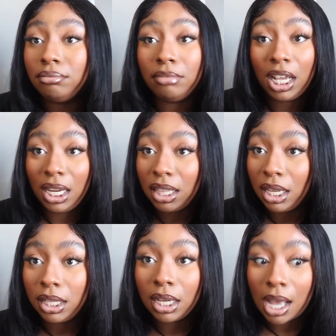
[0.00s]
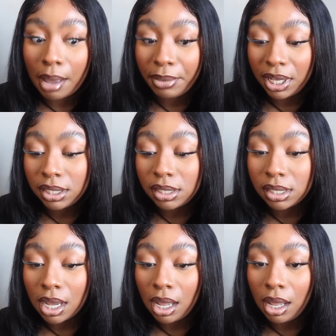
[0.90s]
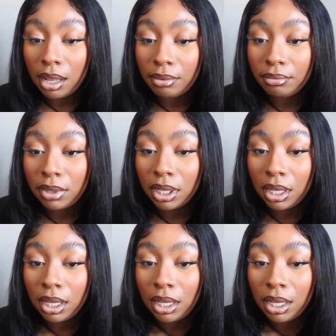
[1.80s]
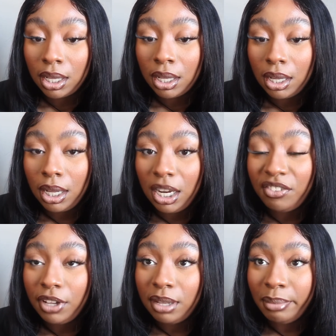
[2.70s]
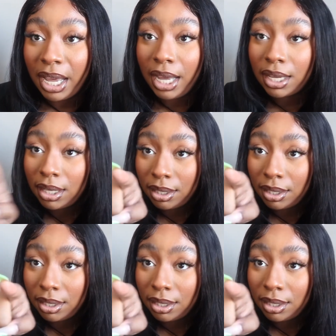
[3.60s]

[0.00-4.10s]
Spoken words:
anything in the comments, any feedback,